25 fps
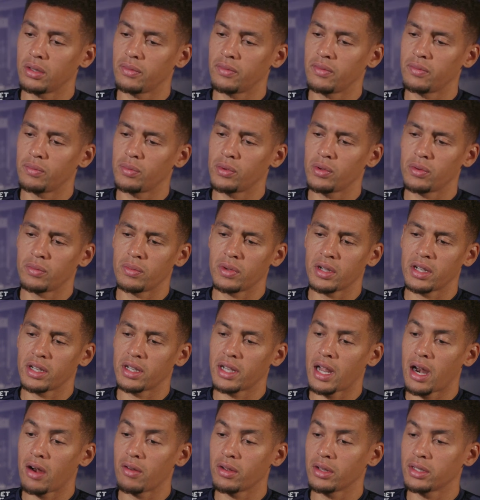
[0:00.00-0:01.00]
they've improved my
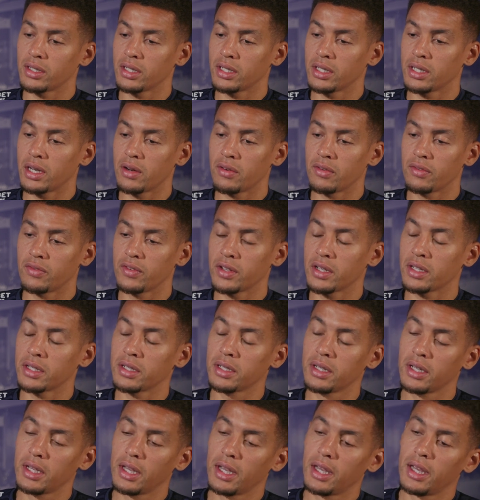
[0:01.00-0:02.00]
character and everything